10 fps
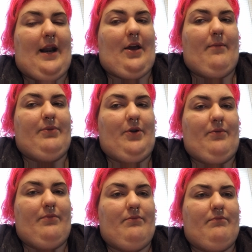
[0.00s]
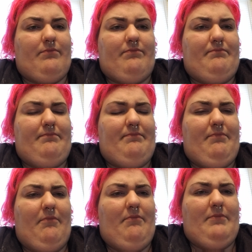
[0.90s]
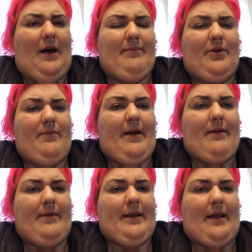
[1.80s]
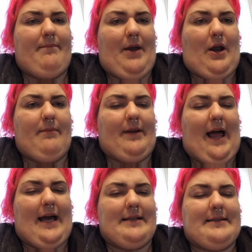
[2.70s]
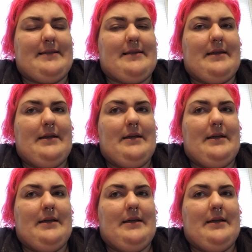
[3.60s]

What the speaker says: I go not blueberry, but like berry blast,